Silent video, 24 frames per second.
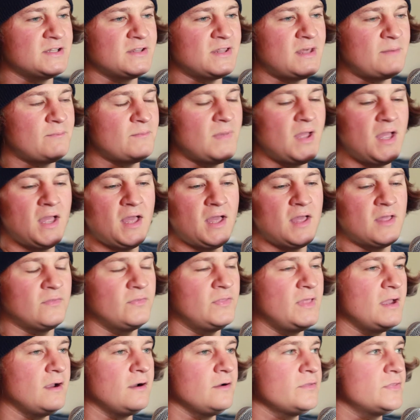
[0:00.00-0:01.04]
to them,
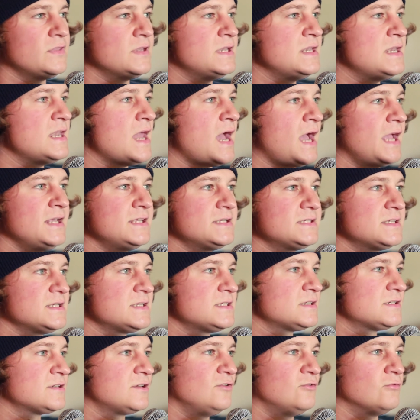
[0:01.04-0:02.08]
they're the
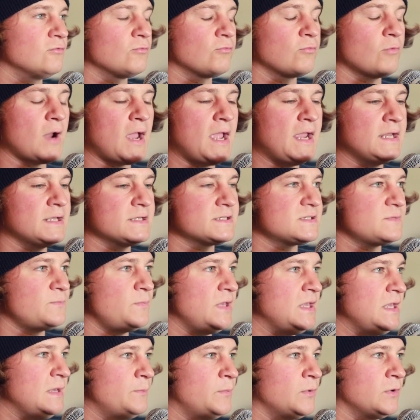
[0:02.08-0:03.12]
nicest, greatest
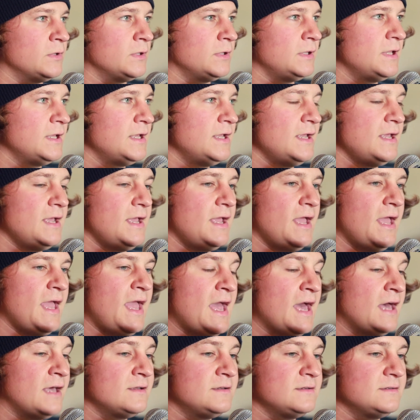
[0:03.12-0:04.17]
people.
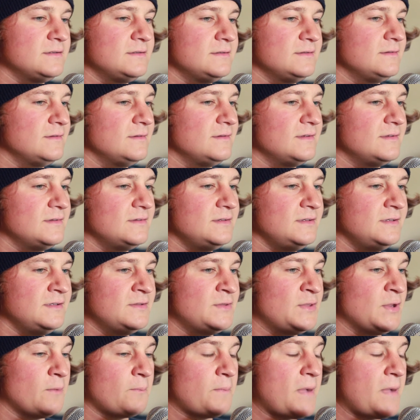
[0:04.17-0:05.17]
And they're